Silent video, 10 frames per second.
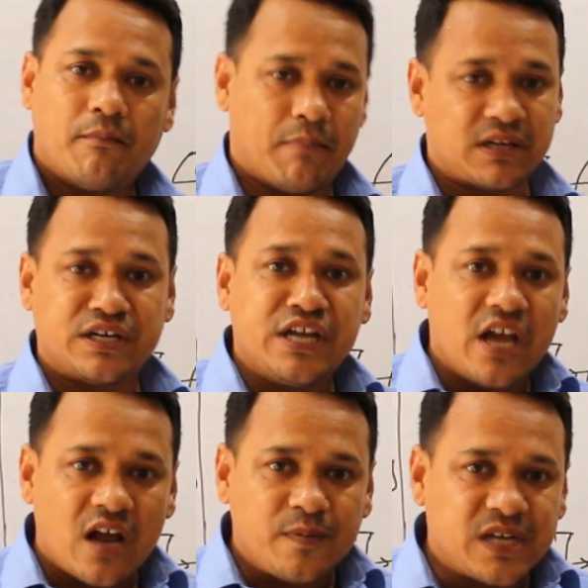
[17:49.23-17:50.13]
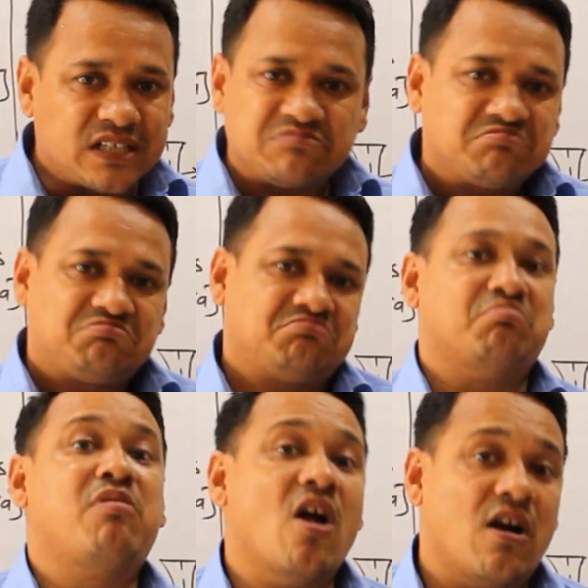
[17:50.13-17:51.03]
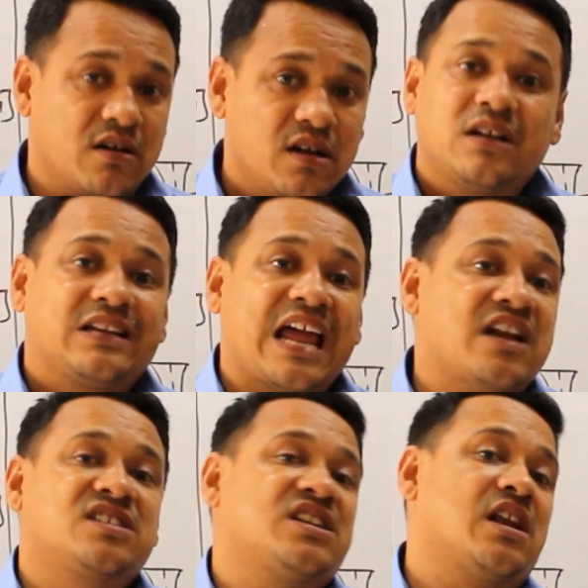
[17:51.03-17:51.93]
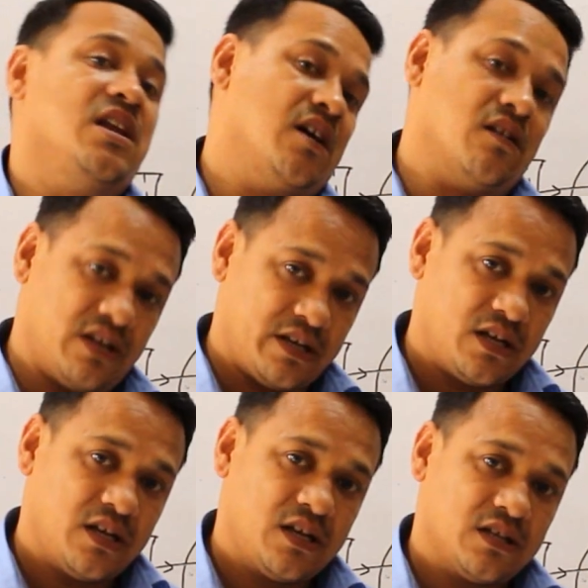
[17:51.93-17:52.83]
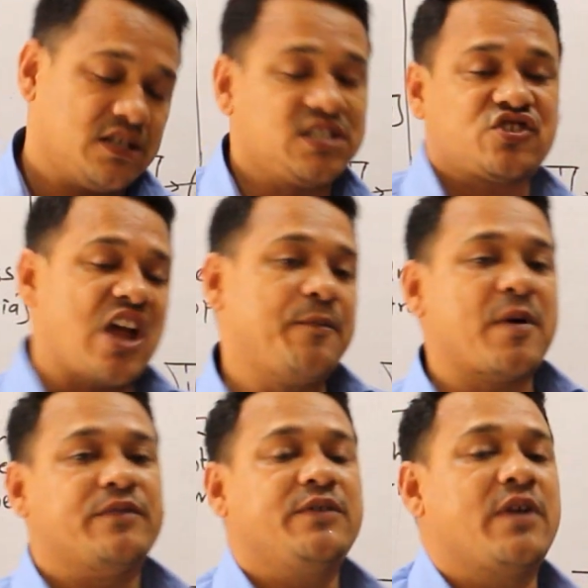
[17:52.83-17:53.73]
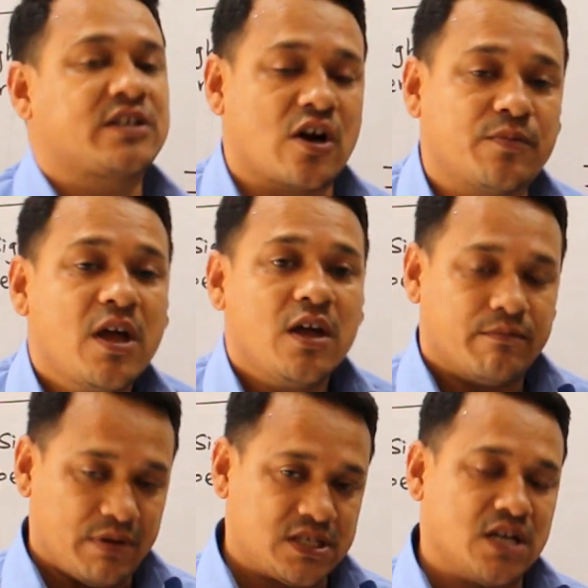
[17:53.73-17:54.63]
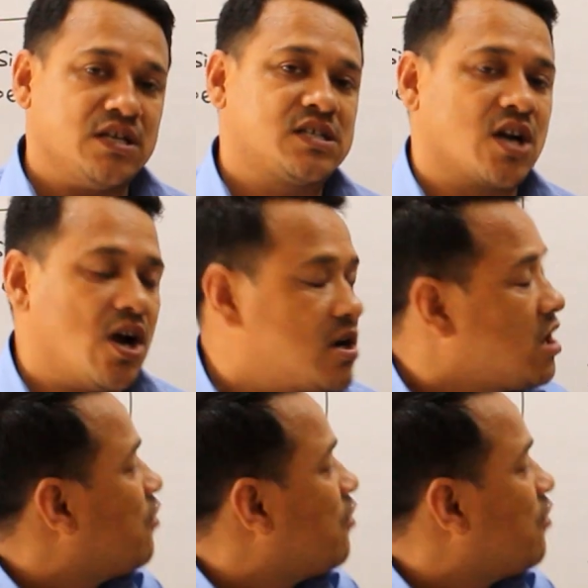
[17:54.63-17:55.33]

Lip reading: but near object blurred, cannot see clearly. This type of defect of vision is called